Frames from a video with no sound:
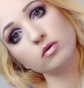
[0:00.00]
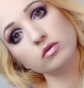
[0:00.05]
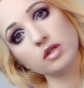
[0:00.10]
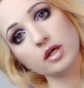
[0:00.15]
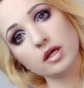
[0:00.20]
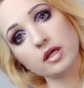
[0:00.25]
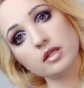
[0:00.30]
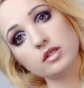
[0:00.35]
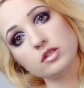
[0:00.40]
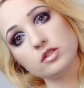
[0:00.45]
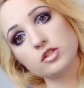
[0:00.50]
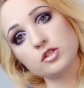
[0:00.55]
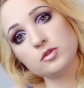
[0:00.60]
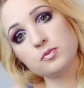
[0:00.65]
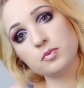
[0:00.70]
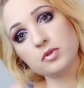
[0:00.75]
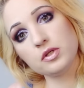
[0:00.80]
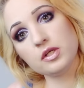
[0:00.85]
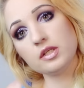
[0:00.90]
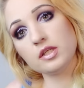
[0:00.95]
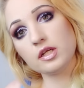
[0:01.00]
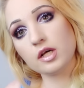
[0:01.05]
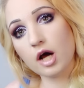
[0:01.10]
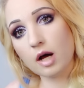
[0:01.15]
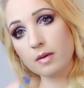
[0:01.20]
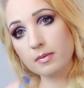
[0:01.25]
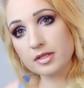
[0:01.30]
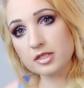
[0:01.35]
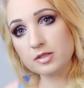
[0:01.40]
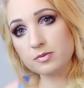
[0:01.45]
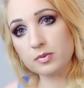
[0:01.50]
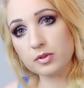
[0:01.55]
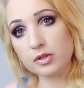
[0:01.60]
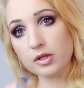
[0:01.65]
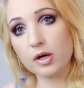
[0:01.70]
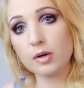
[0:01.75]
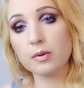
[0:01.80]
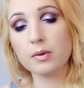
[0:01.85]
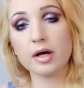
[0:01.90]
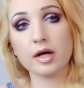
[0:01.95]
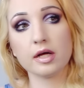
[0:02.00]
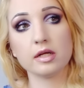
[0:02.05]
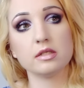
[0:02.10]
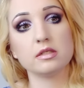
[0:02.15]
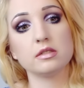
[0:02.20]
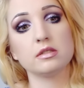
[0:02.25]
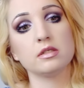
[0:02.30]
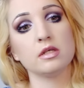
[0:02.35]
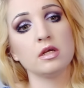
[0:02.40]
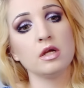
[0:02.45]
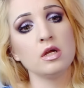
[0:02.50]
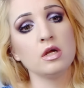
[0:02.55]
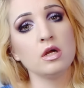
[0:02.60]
then just put it in the comments below, and